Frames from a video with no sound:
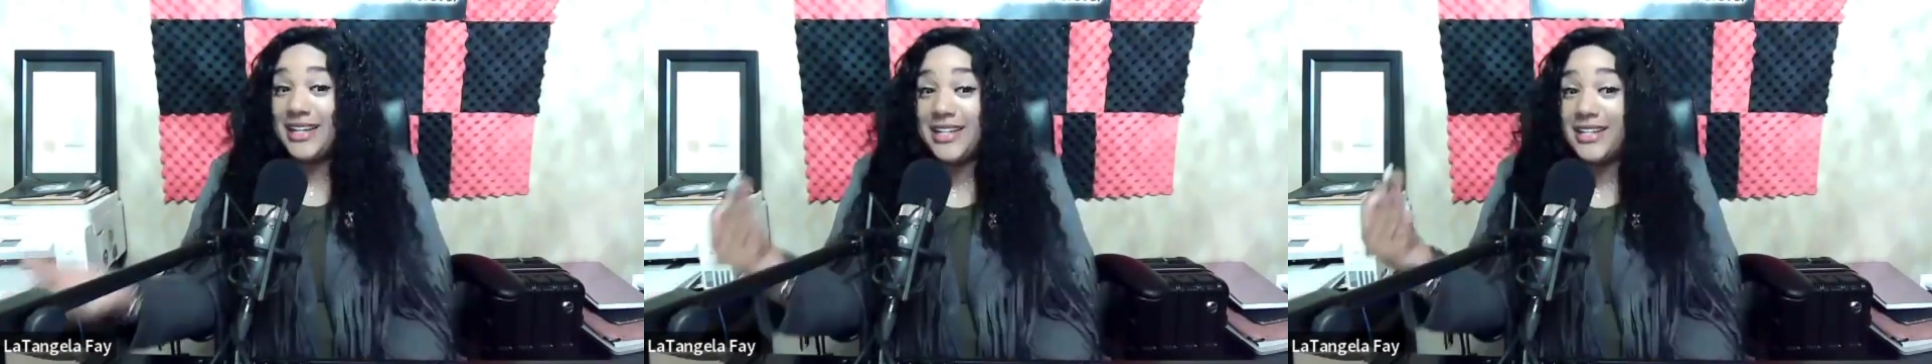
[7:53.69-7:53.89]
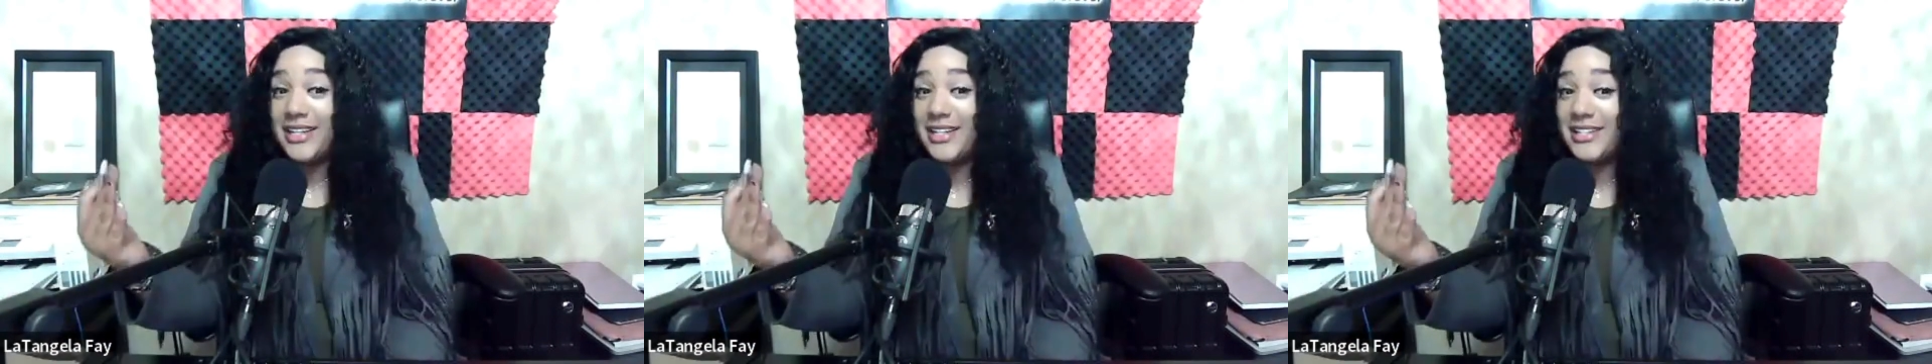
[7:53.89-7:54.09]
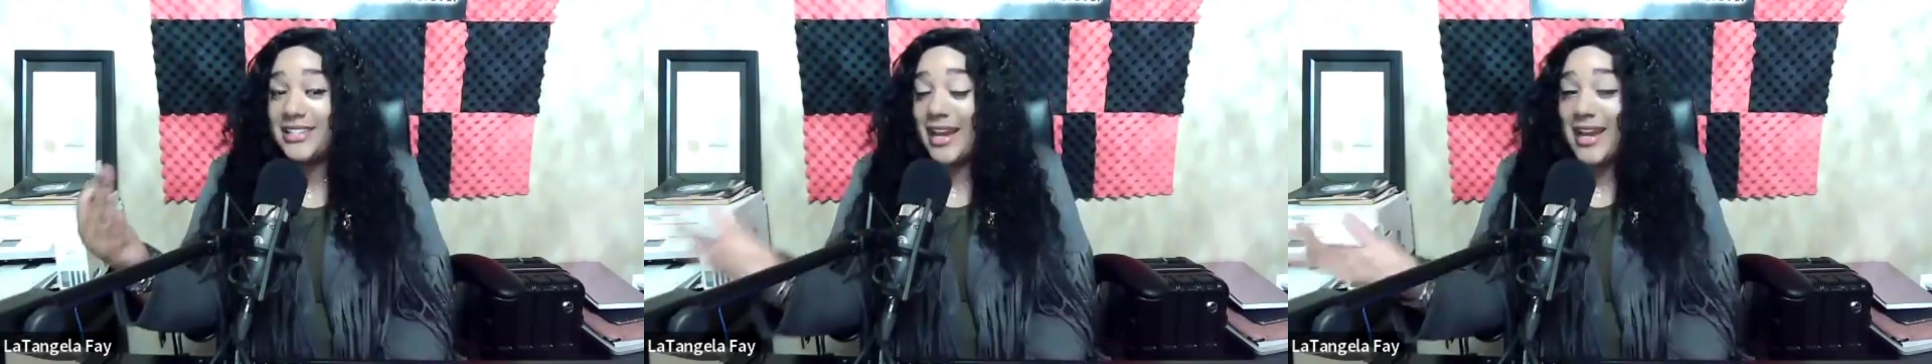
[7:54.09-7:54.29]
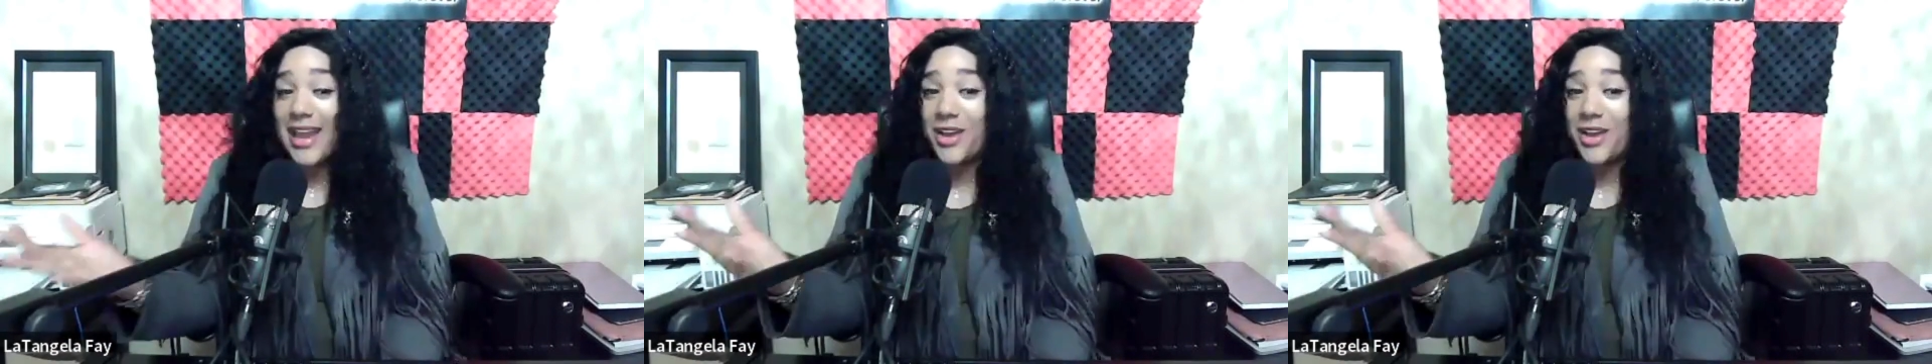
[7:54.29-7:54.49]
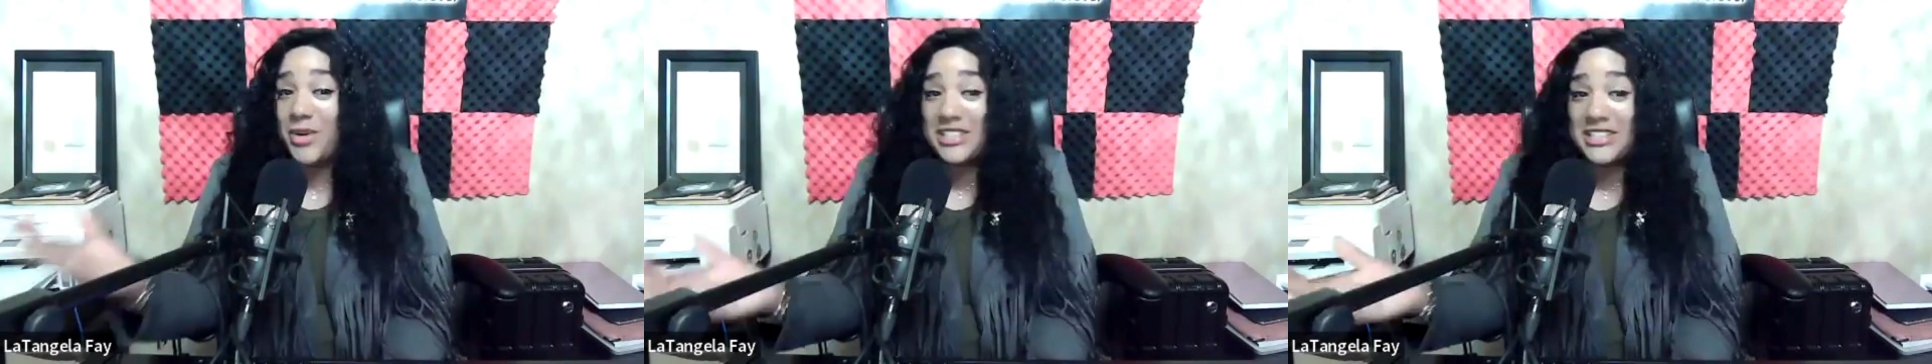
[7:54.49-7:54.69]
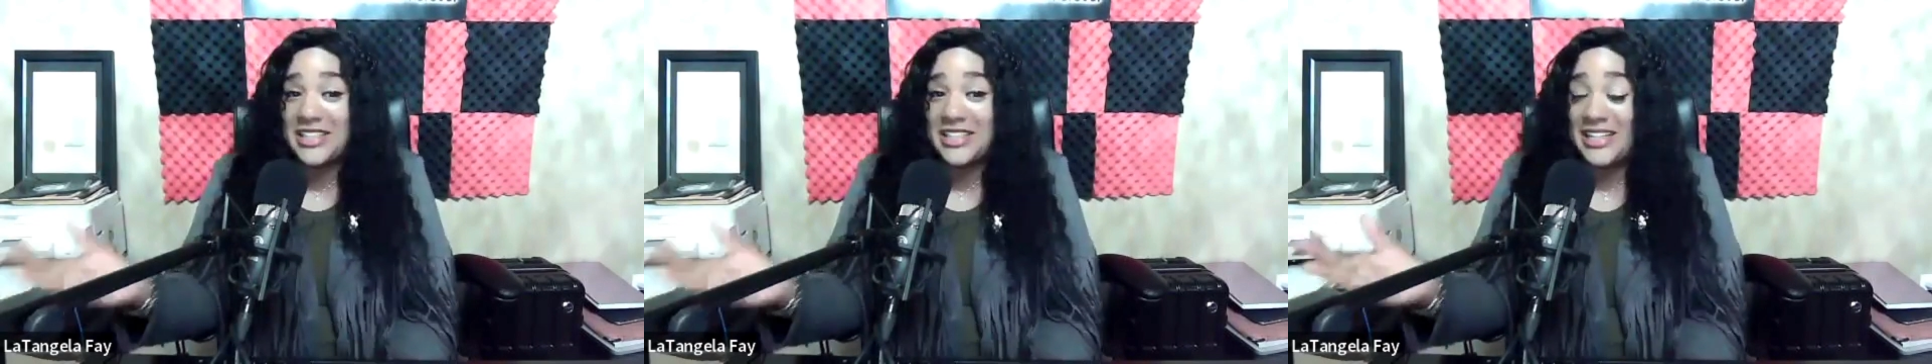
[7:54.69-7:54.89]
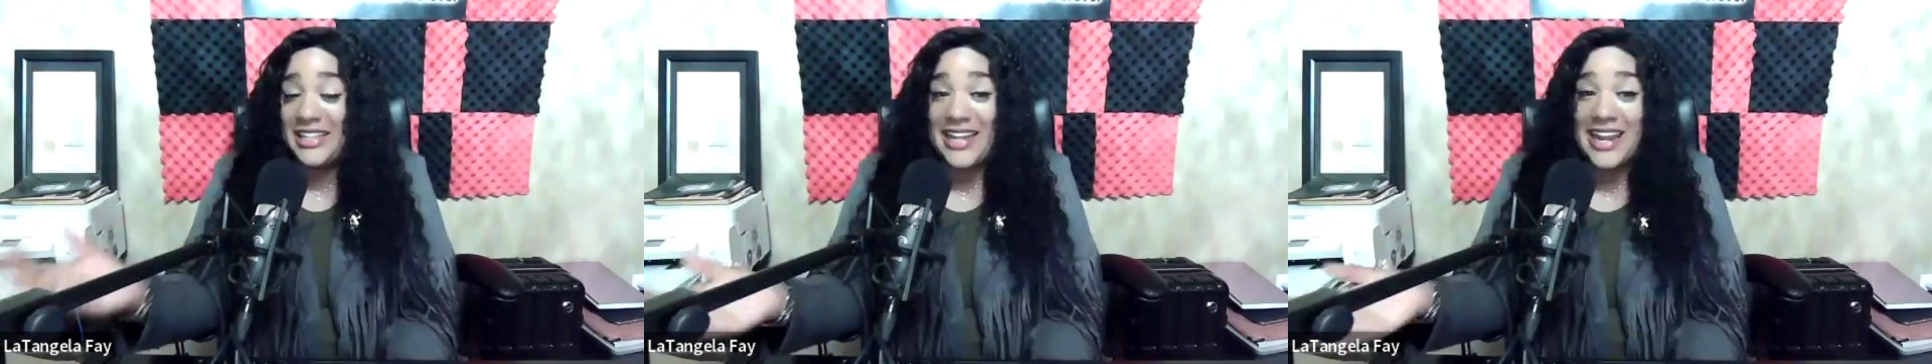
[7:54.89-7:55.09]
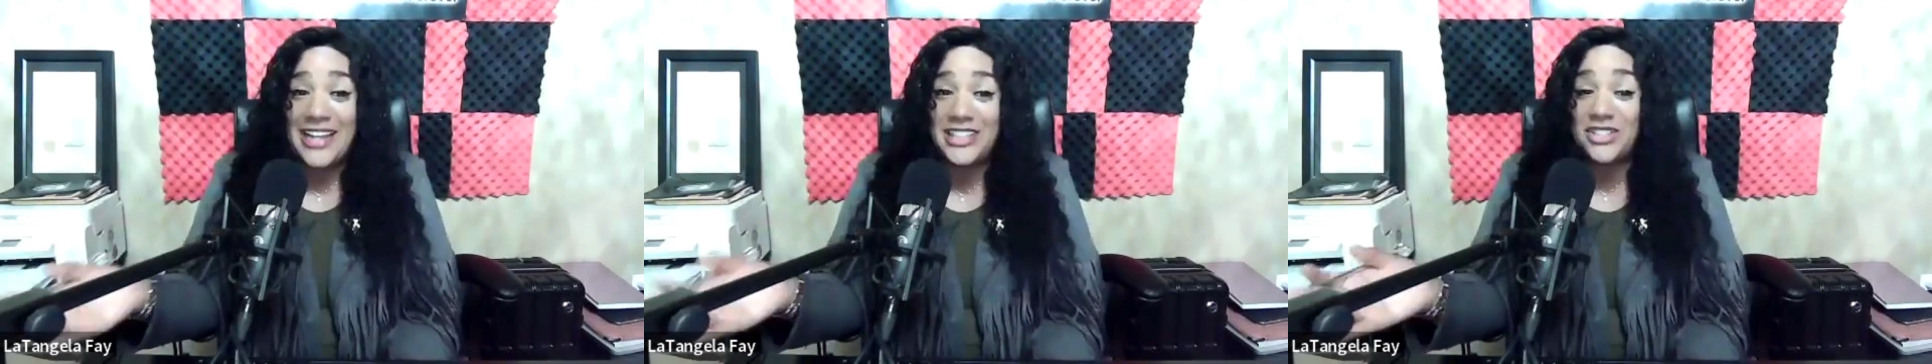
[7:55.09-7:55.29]
Because I got questions that
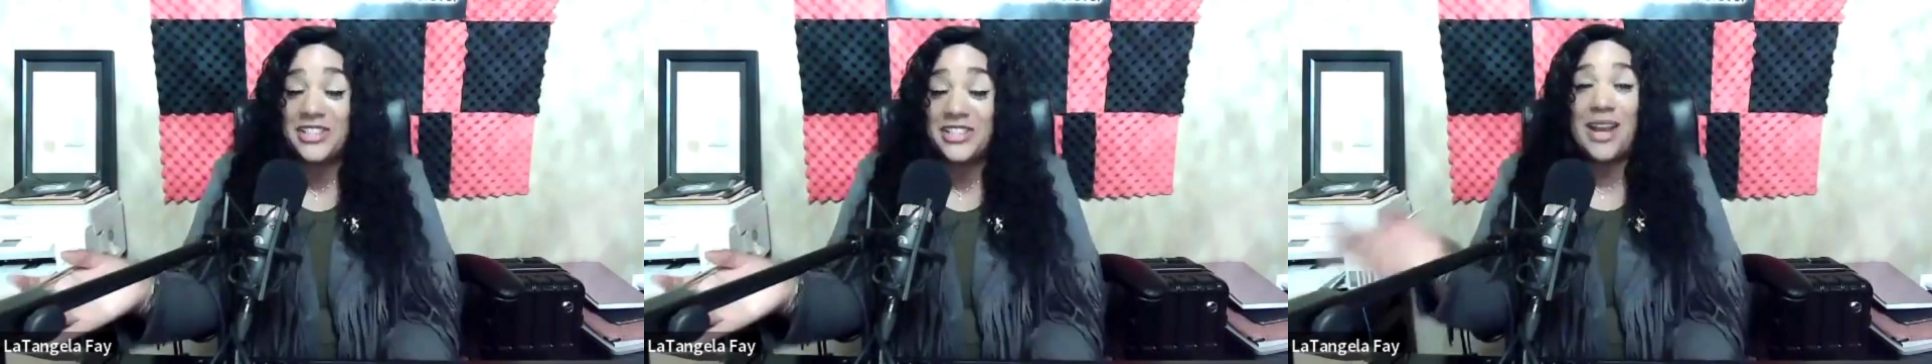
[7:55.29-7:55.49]
need answers,